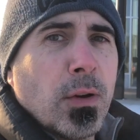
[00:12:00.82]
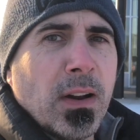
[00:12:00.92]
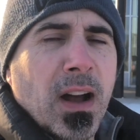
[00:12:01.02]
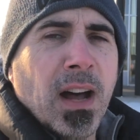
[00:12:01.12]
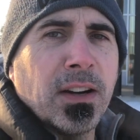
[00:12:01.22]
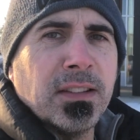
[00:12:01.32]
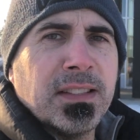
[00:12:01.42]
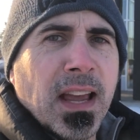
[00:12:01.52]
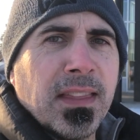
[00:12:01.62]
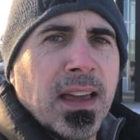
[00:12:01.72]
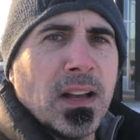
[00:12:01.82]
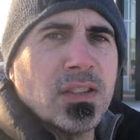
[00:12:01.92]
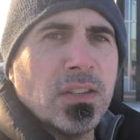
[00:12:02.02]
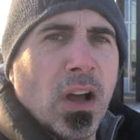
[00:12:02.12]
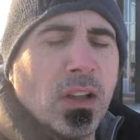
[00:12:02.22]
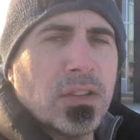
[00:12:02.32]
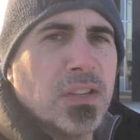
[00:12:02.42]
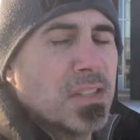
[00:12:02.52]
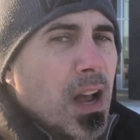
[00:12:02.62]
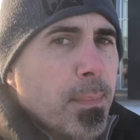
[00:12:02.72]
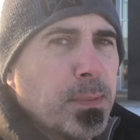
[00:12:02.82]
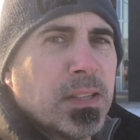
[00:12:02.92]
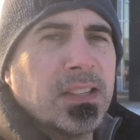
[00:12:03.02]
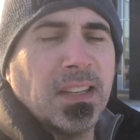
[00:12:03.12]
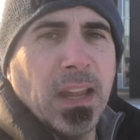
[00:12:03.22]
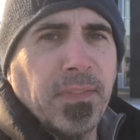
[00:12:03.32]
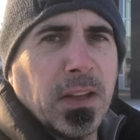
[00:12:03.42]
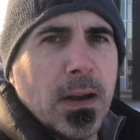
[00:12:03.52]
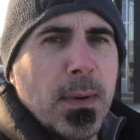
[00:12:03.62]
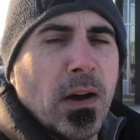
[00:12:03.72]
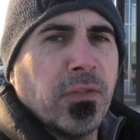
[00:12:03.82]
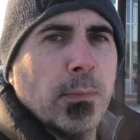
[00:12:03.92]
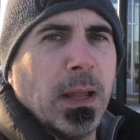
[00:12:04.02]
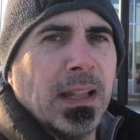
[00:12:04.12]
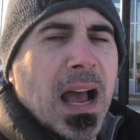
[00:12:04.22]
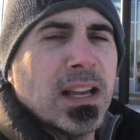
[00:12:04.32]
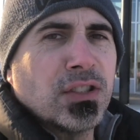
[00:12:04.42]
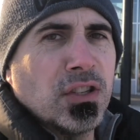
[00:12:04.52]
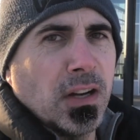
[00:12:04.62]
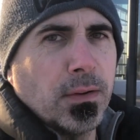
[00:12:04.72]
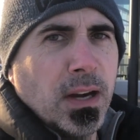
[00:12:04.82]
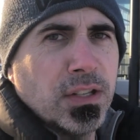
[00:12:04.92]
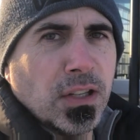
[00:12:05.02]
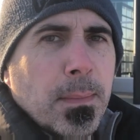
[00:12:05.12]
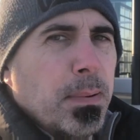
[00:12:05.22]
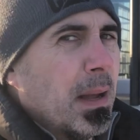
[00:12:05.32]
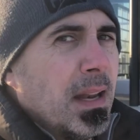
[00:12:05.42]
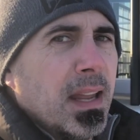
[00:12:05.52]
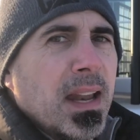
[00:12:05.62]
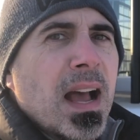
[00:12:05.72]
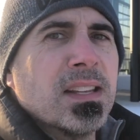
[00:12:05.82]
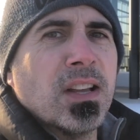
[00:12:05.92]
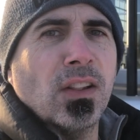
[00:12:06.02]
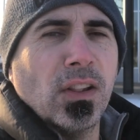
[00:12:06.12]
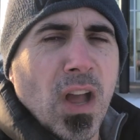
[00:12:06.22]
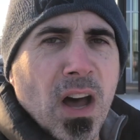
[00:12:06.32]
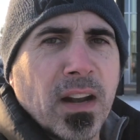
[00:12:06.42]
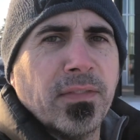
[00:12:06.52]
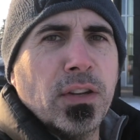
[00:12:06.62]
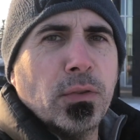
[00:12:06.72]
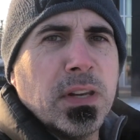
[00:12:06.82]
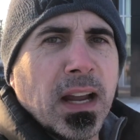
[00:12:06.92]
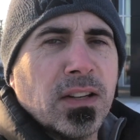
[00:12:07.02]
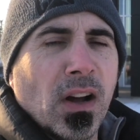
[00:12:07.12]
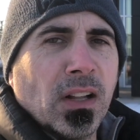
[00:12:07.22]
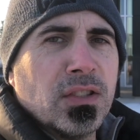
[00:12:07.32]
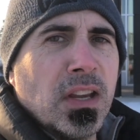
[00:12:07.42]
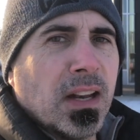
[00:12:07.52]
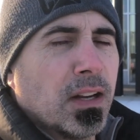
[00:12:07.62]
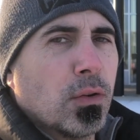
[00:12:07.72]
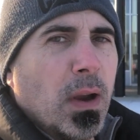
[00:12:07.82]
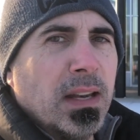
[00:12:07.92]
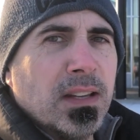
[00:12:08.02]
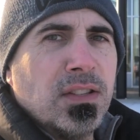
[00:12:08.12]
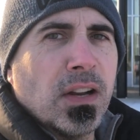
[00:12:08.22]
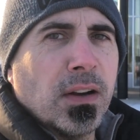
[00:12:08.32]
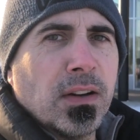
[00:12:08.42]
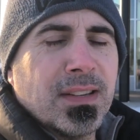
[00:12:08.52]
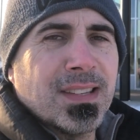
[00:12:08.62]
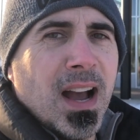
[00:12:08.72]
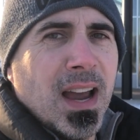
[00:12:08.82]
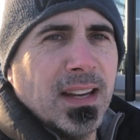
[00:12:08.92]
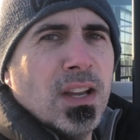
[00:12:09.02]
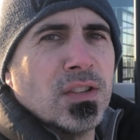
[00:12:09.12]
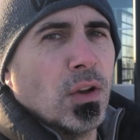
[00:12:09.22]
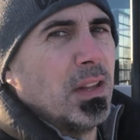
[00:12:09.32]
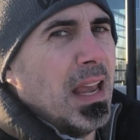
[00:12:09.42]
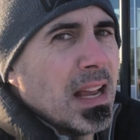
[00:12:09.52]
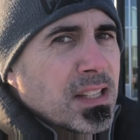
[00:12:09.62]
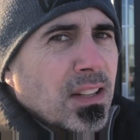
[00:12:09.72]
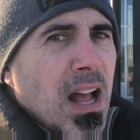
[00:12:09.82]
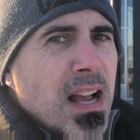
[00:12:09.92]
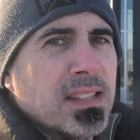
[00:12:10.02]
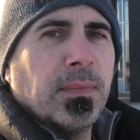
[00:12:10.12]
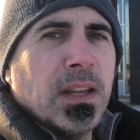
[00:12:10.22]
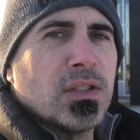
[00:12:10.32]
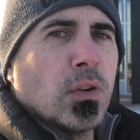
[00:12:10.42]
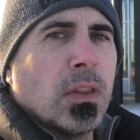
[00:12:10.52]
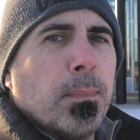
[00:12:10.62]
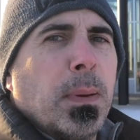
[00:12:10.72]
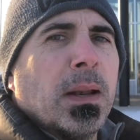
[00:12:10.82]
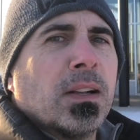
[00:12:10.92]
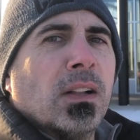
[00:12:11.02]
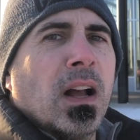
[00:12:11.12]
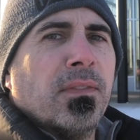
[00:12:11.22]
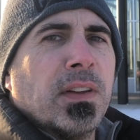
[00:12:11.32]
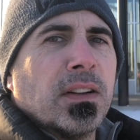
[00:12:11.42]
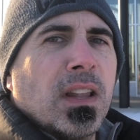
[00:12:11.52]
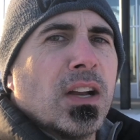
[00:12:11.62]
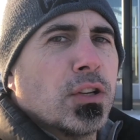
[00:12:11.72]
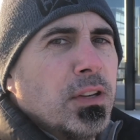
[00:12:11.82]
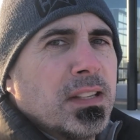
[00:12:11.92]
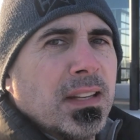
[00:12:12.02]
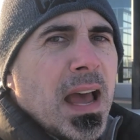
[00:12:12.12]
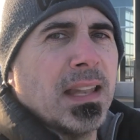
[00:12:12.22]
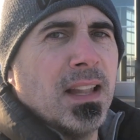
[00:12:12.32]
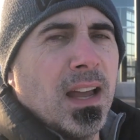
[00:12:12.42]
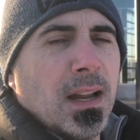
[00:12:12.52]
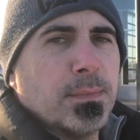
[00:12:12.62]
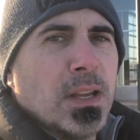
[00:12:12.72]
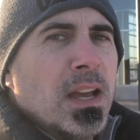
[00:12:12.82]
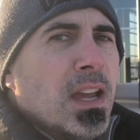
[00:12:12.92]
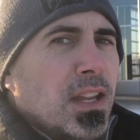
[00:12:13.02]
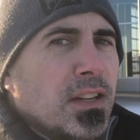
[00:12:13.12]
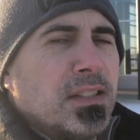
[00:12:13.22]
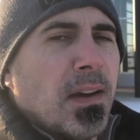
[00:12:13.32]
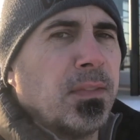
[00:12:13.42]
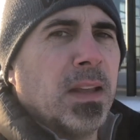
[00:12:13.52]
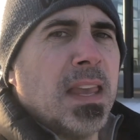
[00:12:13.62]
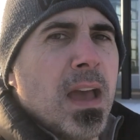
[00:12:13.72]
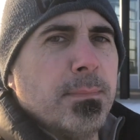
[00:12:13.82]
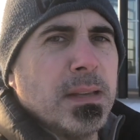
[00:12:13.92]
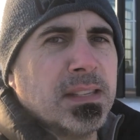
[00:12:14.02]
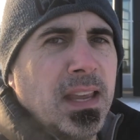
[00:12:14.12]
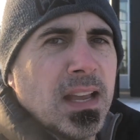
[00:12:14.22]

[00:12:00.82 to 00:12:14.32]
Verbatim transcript: around $110,000. It's up a significant amount from the last generation, but it has a lot of new technology and a great interior design. So the S-Class is sort of the pinnacle of their luxury sedan lineups you definitely can't miss the